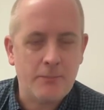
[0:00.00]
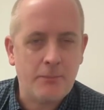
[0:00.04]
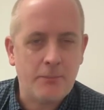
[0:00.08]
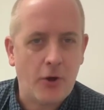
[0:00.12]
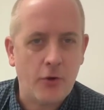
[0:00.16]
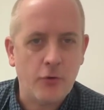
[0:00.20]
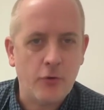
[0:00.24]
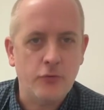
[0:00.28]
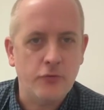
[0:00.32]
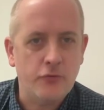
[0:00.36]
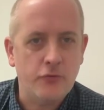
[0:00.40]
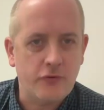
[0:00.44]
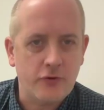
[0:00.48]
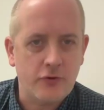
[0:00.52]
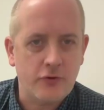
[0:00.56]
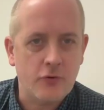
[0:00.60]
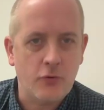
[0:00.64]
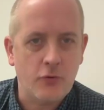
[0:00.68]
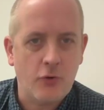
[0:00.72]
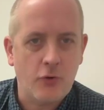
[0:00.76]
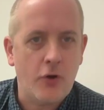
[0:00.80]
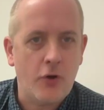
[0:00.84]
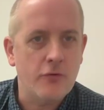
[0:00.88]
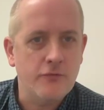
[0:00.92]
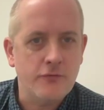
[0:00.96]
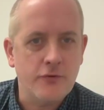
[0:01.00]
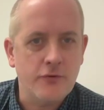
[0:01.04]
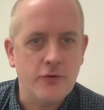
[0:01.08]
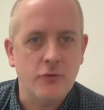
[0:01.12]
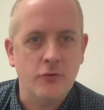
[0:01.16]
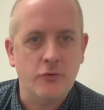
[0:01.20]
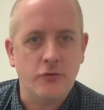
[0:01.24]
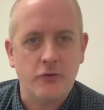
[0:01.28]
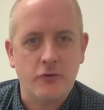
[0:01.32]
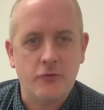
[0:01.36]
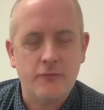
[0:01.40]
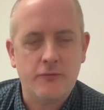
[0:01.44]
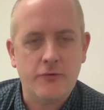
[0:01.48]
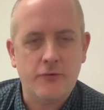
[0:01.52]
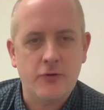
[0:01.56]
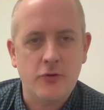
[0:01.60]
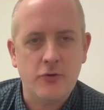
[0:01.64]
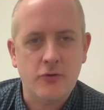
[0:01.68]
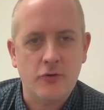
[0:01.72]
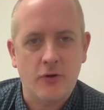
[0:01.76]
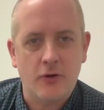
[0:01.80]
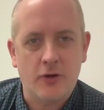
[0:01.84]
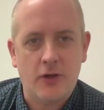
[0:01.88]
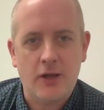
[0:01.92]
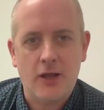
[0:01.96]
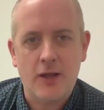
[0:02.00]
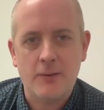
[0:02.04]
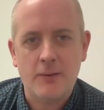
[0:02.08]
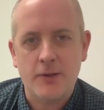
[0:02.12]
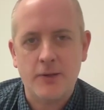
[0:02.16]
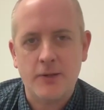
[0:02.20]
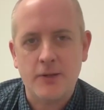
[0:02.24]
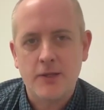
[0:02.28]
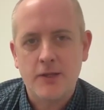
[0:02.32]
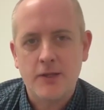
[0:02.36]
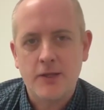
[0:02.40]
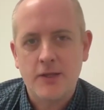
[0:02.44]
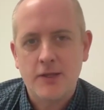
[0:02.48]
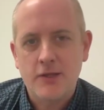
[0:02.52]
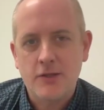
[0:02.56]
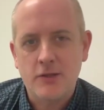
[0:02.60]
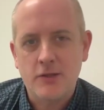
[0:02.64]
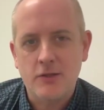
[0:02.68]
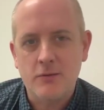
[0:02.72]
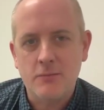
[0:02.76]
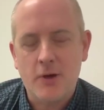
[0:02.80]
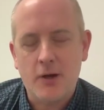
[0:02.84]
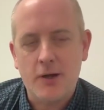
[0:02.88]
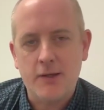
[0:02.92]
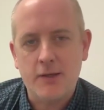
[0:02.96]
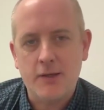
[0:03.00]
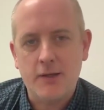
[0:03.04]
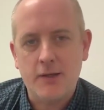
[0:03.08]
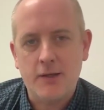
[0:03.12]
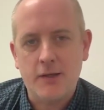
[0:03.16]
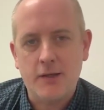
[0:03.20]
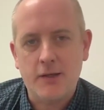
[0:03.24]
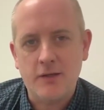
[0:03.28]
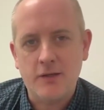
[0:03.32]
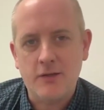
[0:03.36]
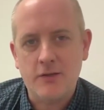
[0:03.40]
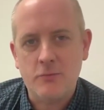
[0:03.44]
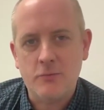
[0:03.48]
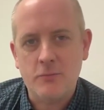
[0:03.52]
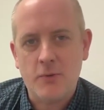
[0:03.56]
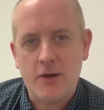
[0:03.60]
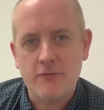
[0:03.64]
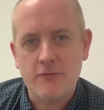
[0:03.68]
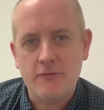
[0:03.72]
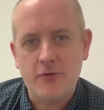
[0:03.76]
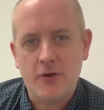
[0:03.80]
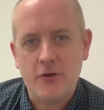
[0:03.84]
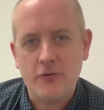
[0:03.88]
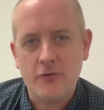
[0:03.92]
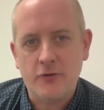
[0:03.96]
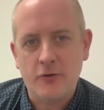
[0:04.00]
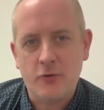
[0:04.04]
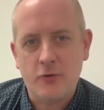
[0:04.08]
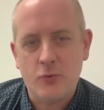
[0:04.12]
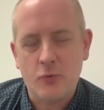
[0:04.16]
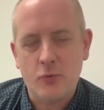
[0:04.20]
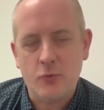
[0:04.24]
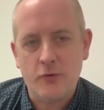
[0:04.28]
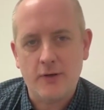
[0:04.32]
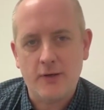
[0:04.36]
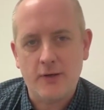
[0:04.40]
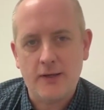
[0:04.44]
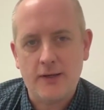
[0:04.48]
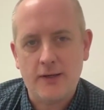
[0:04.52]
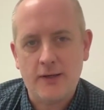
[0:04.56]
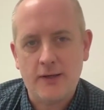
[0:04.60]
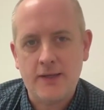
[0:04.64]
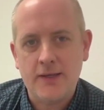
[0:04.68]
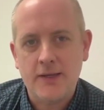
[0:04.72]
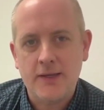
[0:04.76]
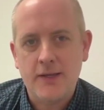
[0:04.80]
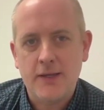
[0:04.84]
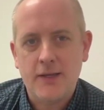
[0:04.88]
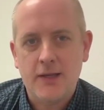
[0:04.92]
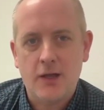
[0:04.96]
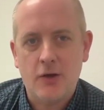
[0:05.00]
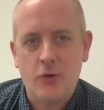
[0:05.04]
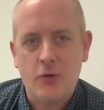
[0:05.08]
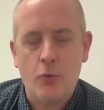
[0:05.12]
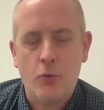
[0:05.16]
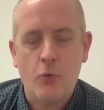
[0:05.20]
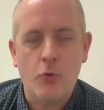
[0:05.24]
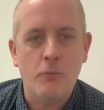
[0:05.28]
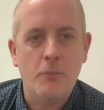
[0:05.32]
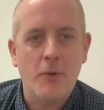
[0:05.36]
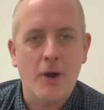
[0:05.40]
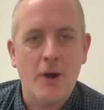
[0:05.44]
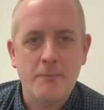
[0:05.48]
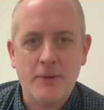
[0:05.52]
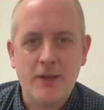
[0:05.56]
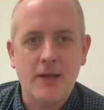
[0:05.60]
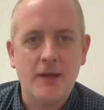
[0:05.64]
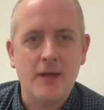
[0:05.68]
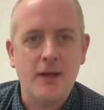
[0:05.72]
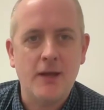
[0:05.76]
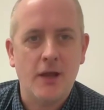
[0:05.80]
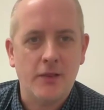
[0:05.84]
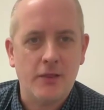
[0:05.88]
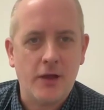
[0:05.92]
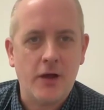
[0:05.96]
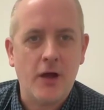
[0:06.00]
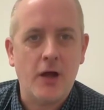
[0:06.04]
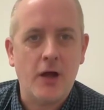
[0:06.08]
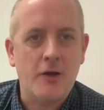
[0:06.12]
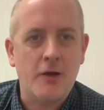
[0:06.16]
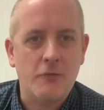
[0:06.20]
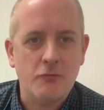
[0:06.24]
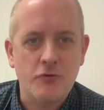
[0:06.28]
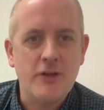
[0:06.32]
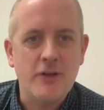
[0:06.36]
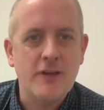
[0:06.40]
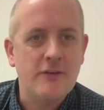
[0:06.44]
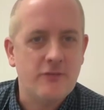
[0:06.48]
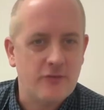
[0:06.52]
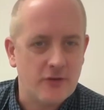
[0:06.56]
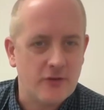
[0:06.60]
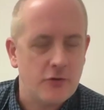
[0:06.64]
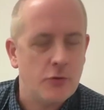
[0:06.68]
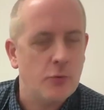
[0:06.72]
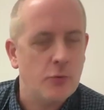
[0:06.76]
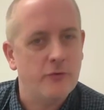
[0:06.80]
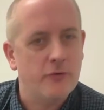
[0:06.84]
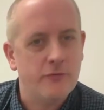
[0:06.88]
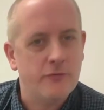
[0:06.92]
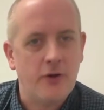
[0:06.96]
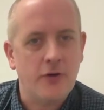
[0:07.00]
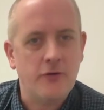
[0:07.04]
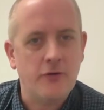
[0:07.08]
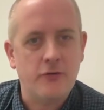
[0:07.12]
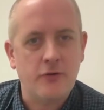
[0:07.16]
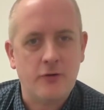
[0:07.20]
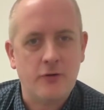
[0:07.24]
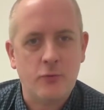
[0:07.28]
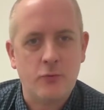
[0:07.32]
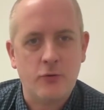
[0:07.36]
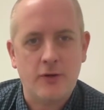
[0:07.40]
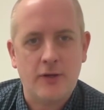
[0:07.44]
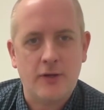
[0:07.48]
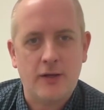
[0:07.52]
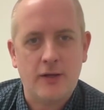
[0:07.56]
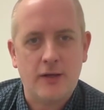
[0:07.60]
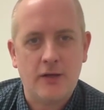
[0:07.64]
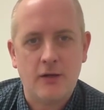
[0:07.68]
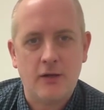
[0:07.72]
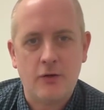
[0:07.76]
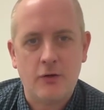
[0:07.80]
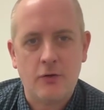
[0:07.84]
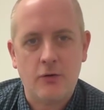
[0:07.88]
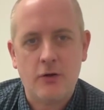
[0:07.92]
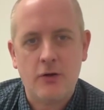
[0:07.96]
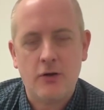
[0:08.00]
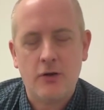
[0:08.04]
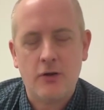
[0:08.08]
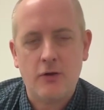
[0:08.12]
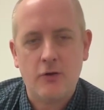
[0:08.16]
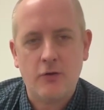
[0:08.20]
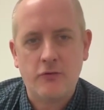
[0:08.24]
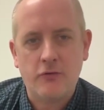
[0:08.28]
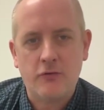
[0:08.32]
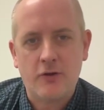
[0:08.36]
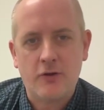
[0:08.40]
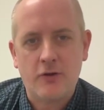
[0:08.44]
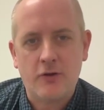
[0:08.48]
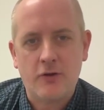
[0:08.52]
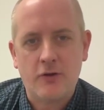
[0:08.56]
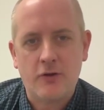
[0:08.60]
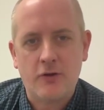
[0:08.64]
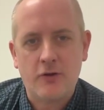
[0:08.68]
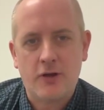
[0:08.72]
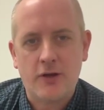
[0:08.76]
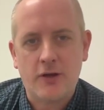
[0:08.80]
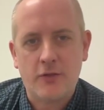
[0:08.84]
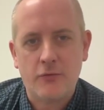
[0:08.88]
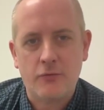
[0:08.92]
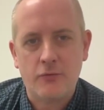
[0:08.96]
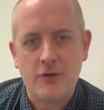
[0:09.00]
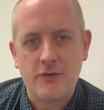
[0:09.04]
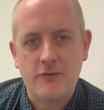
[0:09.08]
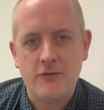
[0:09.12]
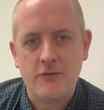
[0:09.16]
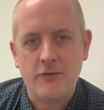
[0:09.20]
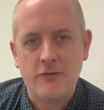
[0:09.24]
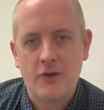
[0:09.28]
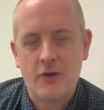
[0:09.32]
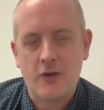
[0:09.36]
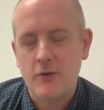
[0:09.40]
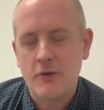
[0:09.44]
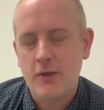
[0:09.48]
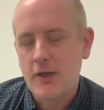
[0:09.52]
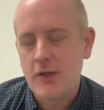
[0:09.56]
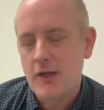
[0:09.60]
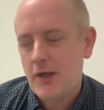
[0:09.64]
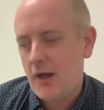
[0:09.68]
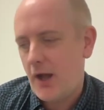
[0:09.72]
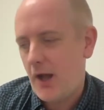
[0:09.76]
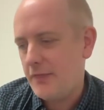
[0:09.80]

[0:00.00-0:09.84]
opposed to your own views on climate, you might vote accordingly, or might be a reason you would vote accordingly alongside other reasons. So